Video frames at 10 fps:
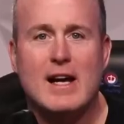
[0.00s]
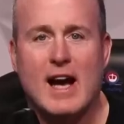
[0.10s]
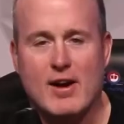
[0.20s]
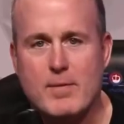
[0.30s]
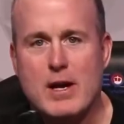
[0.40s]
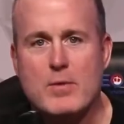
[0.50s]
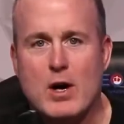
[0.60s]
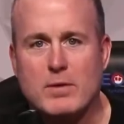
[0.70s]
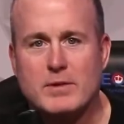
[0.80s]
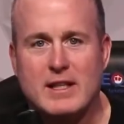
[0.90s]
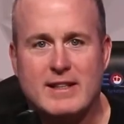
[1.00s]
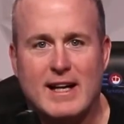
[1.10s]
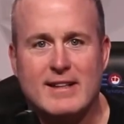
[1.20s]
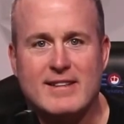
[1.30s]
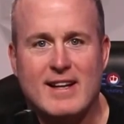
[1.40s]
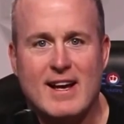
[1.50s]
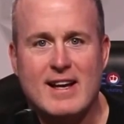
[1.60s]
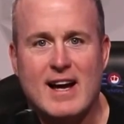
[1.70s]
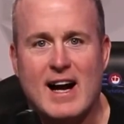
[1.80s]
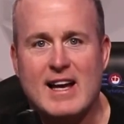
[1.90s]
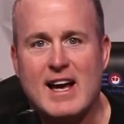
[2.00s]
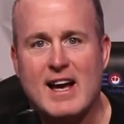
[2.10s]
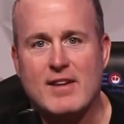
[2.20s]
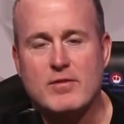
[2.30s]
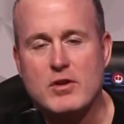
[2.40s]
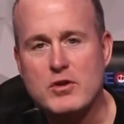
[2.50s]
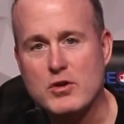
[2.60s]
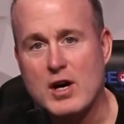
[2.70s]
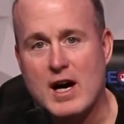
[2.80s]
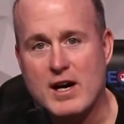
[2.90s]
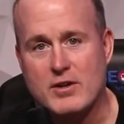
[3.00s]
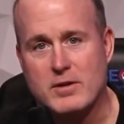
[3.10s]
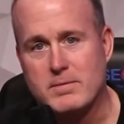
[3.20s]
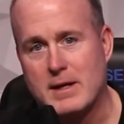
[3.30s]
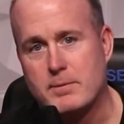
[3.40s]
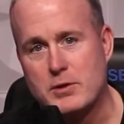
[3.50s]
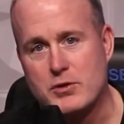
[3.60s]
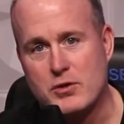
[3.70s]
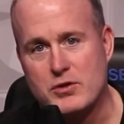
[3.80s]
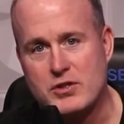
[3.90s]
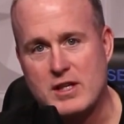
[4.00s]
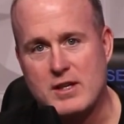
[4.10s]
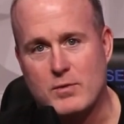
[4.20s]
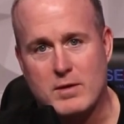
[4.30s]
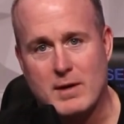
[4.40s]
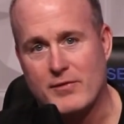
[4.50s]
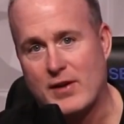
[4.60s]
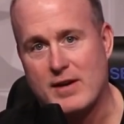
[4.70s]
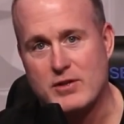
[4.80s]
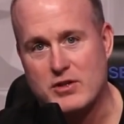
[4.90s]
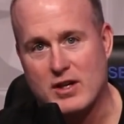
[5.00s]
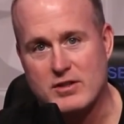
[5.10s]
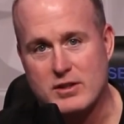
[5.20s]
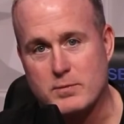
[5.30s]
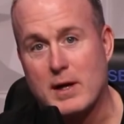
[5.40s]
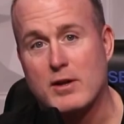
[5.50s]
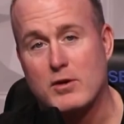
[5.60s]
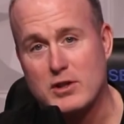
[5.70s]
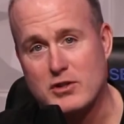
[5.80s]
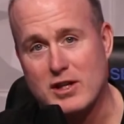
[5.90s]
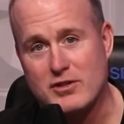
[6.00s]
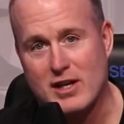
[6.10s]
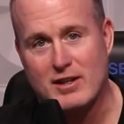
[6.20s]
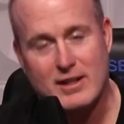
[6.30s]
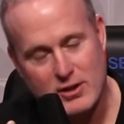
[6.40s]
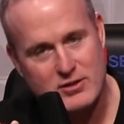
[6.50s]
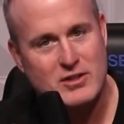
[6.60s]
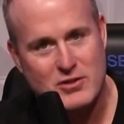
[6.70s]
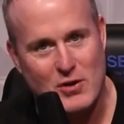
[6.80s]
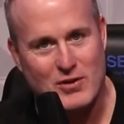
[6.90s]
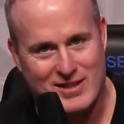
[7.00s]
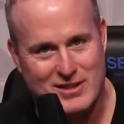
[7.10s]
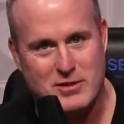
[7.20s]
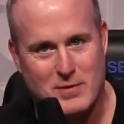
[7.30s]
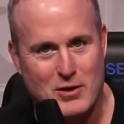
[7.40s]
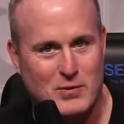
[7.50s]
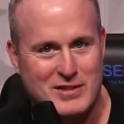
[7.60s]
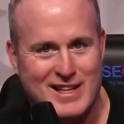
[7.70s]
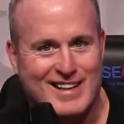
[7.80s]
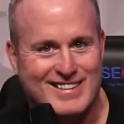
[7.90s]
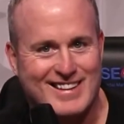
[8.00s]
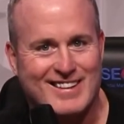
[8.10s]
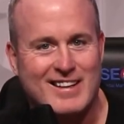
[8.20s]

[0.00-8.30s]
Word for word: Hey everybody, welcome to the Den. Today I have your honor, Mick Petrucci, one of my favorite judges, probably the only judge I like, just joking, there's some other ones out there.